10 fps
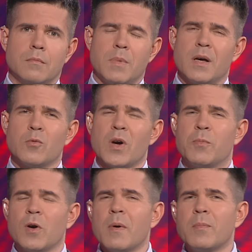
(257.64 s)
By the way,
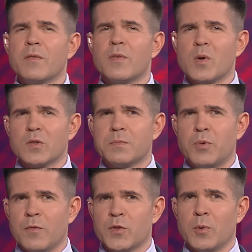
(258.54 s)
probably the most
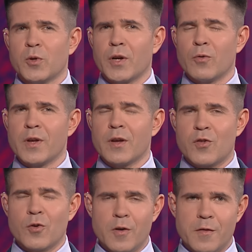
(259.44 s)
profitable career
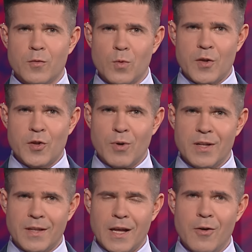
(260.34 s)
choice in Russia
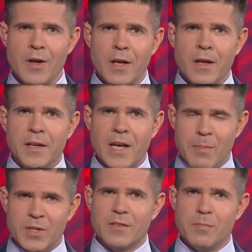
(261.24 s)
right now
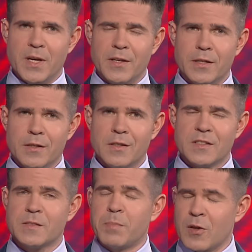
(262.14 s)
cabinet maker,
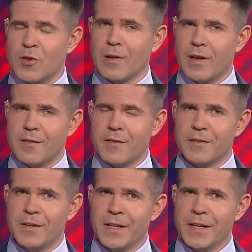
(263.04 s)

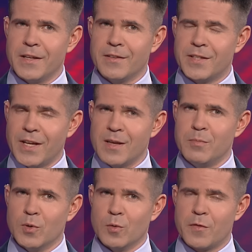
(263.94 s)
specializing in
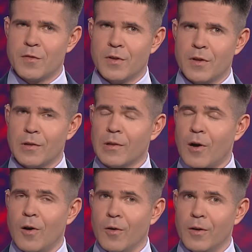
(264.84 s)
tables.
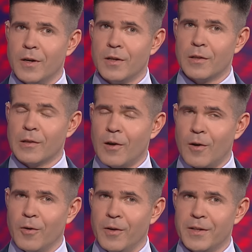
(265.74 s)
Long,
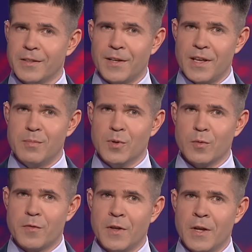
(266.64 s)
long
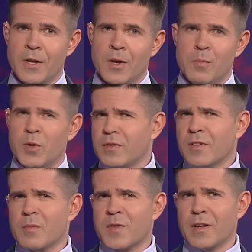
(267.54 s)
tables.
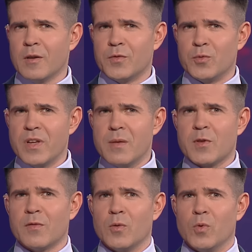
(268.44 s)
Putin himself
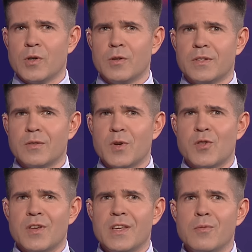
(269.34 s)
dreams of a world in
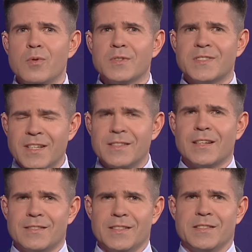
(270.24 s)
which he will
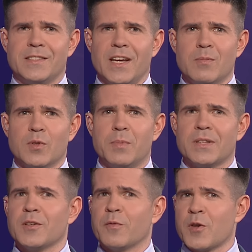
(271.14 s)
sit at this table,
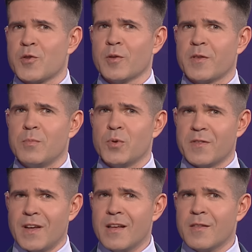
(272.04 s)
but the officials he
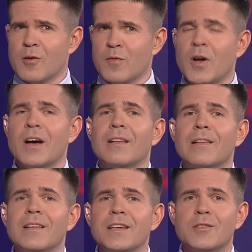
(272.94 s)
presides over are
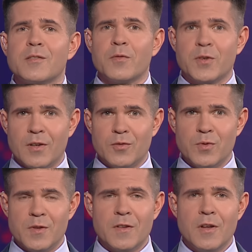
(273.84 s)
leaders of
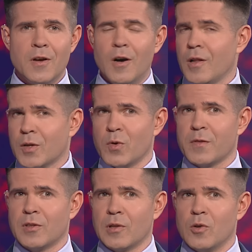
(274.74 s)
countries all
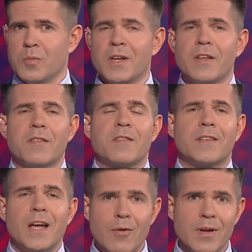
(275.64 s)
across the globe,
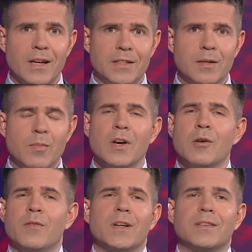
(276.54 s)
staring at him
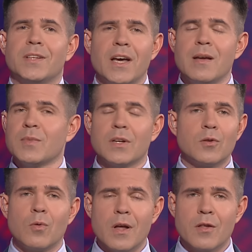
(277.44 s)
with untamed
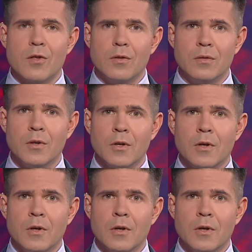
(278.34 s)
adoration.